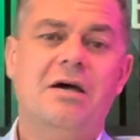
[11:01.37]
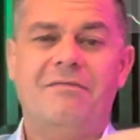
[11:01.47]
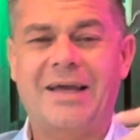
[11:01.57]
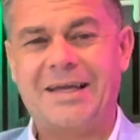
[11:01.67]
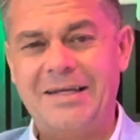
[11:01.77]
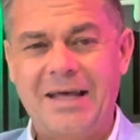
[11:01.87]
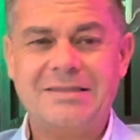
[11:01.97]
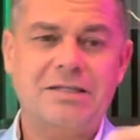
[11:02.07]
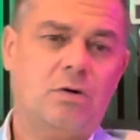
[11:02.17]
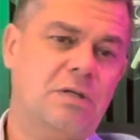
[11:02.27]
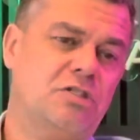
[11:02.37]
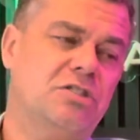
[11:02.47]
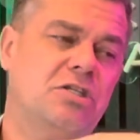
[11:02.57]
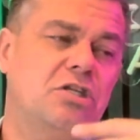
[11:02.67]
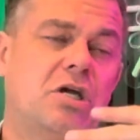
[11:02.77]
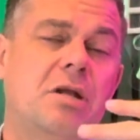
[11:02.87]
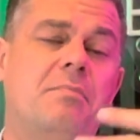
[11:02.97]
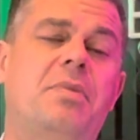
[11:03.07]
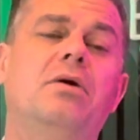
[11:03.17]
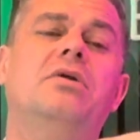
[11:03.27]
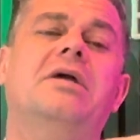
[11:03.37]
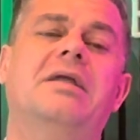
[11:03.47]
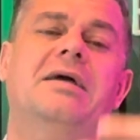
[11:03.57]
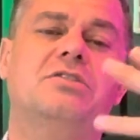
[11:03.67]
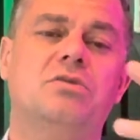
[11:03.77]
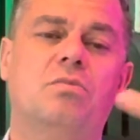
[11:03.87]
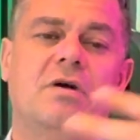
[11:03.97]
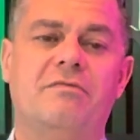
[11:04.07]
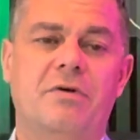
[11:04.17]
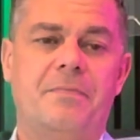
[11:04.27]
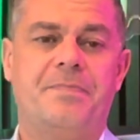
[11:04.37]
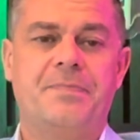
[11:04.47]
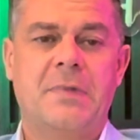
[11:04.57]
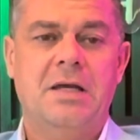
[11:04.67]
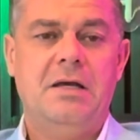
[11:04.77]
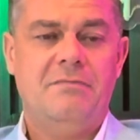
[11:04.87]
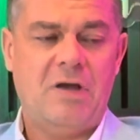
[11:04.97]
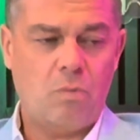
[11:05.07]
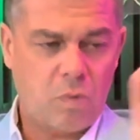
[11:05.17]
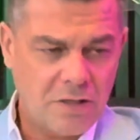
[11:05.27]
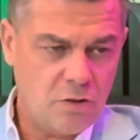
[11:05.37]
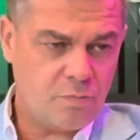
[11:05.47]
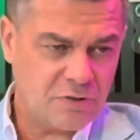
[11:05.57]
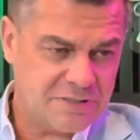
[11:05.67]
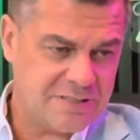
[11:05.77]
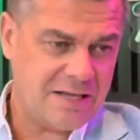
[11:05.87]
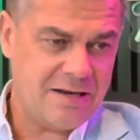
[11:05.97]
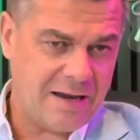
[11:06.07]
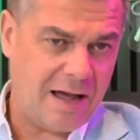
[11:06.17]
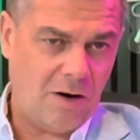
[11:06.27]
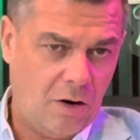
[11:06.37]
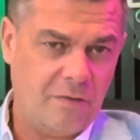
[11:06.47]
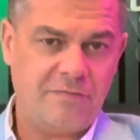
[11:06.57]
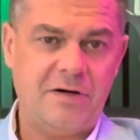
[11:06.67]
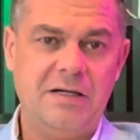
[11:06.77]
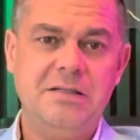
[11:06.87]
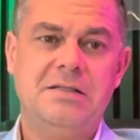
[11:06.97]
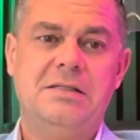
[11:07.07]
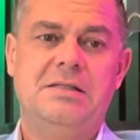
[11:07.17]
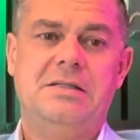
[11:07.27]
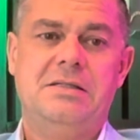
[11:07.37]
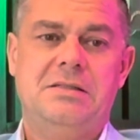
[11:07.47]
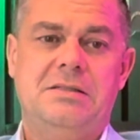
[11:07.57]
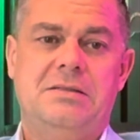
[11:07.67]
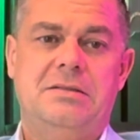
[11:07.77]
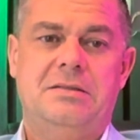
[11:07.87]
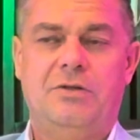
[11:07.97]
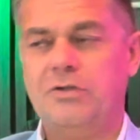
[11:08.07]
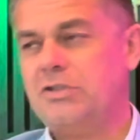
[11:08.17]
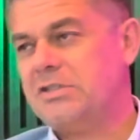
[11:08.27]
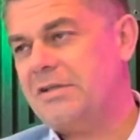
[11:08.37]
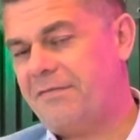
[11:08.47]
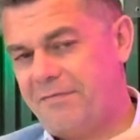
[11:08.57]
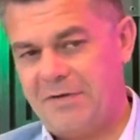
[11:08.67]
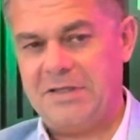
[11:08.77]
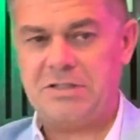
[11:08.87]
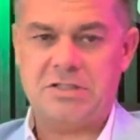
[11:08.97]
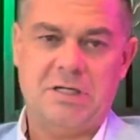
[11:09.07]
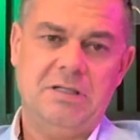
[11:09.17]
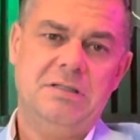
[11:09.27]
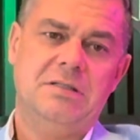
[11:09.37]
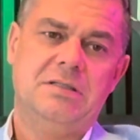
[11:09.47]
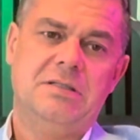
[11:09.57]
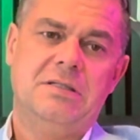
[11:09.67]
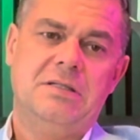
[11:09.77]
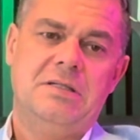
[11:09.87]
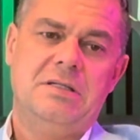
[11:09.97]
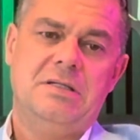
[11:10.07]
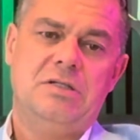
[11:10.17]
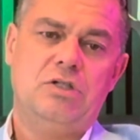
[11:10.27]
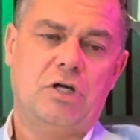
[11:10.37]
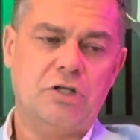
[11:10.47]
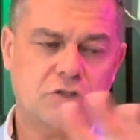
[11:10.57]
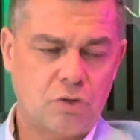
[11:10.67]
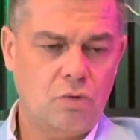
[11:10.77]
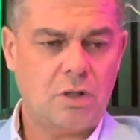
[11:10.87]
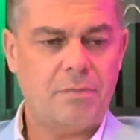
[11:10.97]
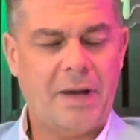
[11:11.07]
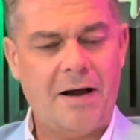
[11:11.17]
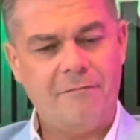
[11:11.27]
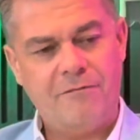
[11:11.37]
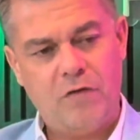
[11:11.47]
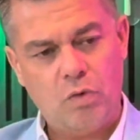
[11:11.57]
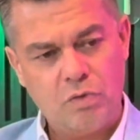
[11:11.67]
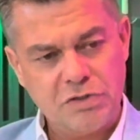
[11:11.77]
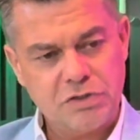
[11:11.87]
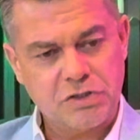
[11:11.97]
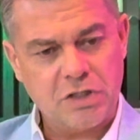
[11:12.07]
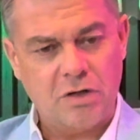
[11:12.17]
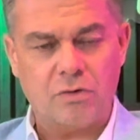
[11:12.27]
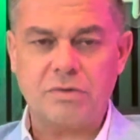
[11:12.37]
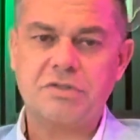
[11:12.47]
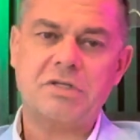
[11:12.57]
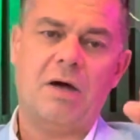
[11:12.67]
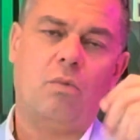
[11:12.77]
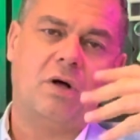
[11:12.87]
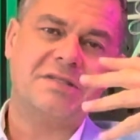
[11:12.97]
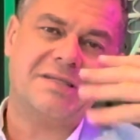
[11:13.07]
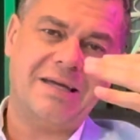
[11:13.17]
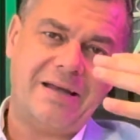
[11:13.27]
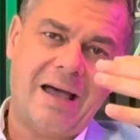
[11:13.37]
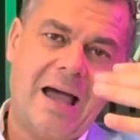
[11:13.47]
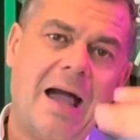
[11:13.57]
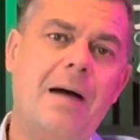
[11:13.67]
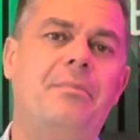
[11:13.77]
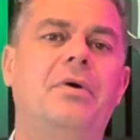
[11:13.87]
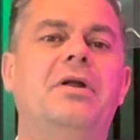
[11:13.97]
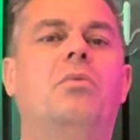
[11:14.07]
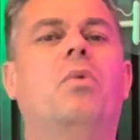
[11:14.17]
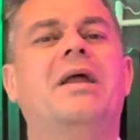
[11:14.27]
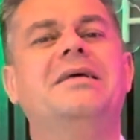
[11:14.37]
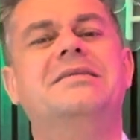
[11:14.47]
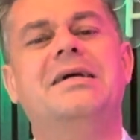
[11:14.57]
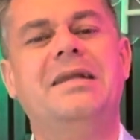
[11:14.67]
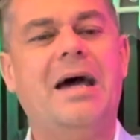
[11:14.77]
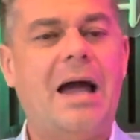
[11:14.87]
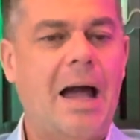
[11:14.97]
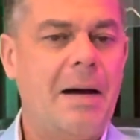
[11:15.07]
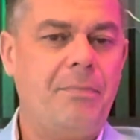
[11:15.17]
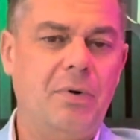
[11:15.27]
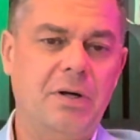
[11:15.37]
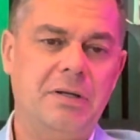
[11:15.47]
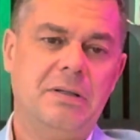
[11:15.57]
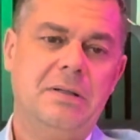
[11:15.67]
their connecting questions, and you're going to build a connection with them. Then when you present that offer, not just a feature, you're going to talk about the results and what's going to happen and when it's going to happen.